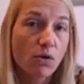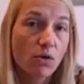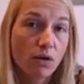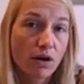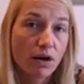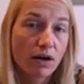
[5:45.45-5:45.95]

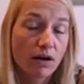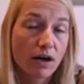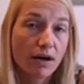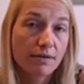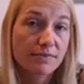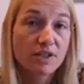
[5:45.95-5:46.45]
or
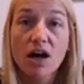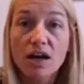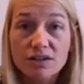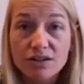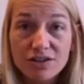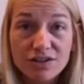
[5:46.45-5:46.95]
um,
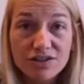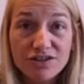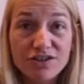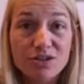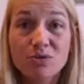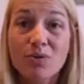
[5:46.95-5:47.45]
doctors